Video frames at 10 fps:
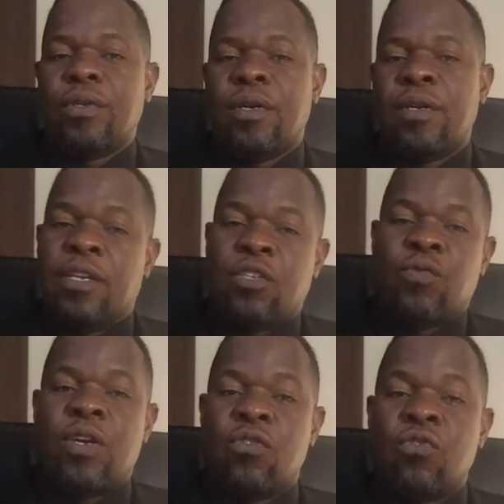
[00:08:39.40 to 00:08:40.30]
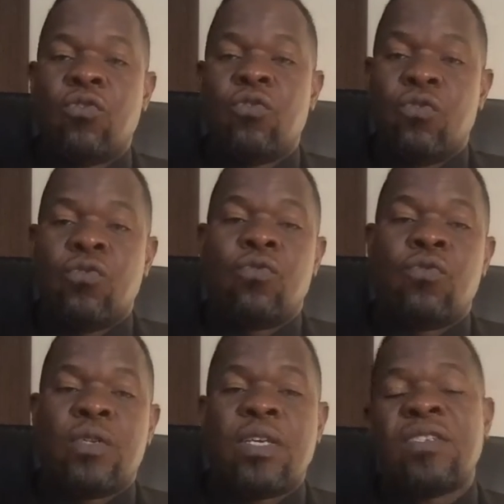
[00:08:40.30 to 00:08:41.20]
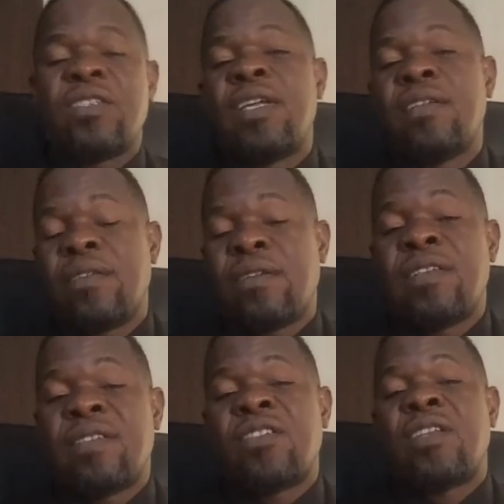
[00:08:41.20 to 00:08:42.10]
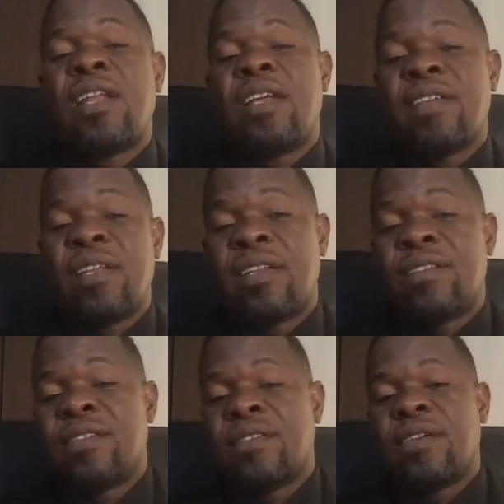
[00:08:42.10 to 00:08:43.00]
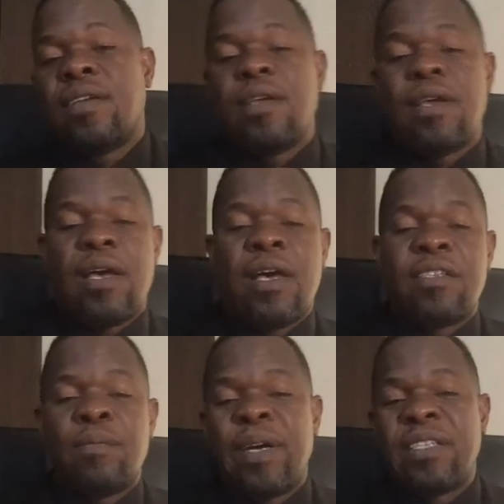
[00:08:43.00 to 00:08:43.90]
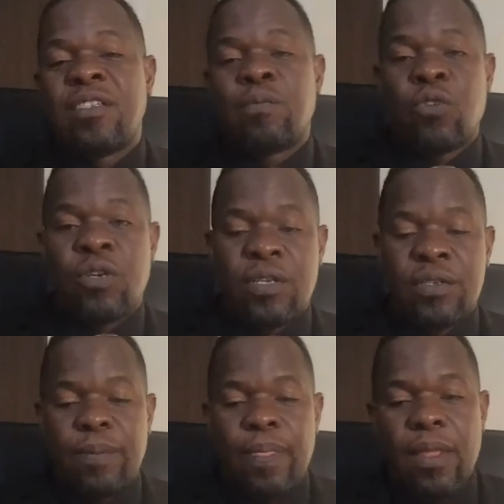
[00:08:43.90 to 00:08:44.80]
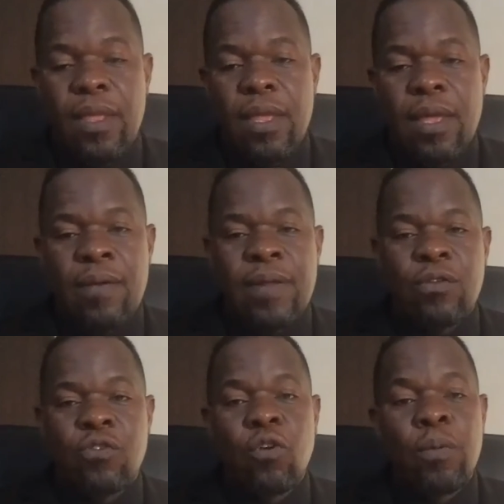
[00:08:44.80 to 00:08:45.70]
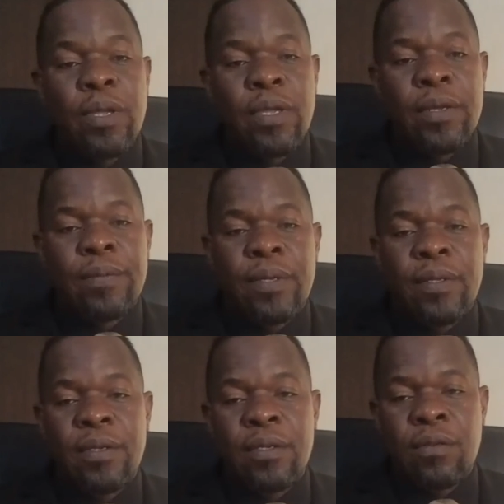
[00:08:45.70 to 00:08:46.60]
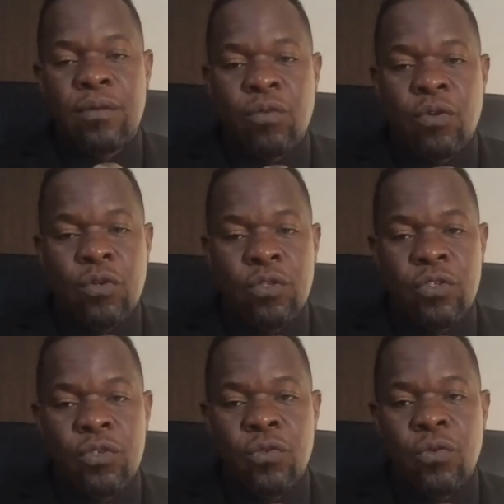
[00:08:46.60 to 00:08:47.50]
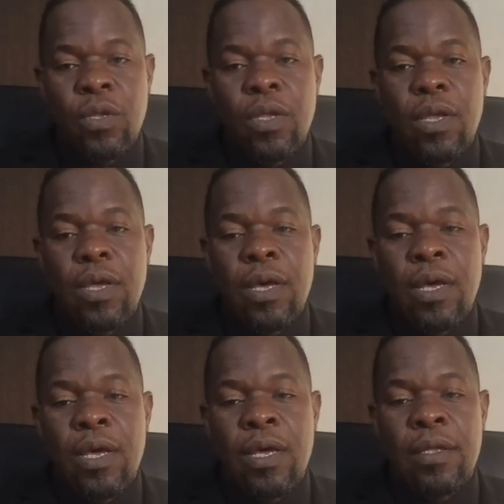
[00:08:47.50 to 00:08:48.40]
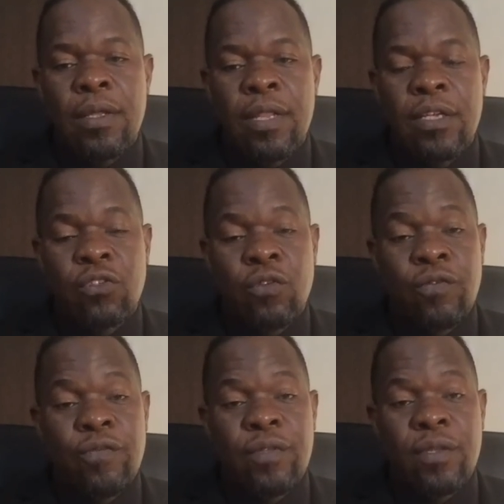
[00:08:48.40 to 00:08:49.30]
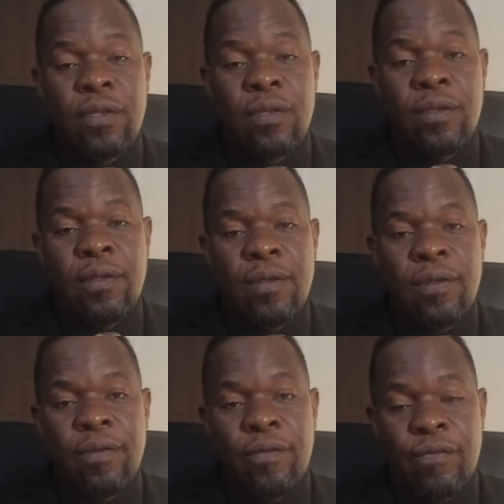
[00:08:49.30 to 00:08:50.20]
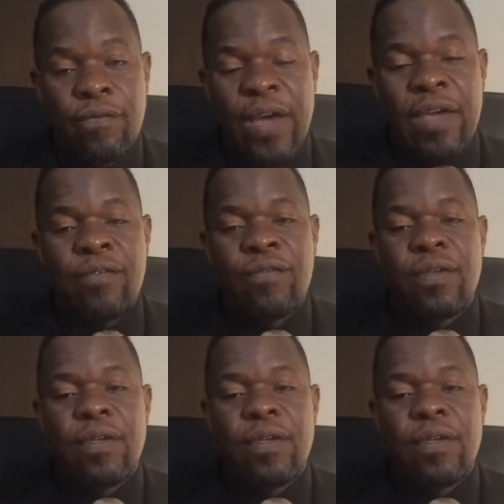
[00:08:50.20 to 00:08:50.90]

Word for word: And that's why you should do transnational transactional analysis as the parties progress. I'd like to stop here and then we'll continue uh, in lecture 55.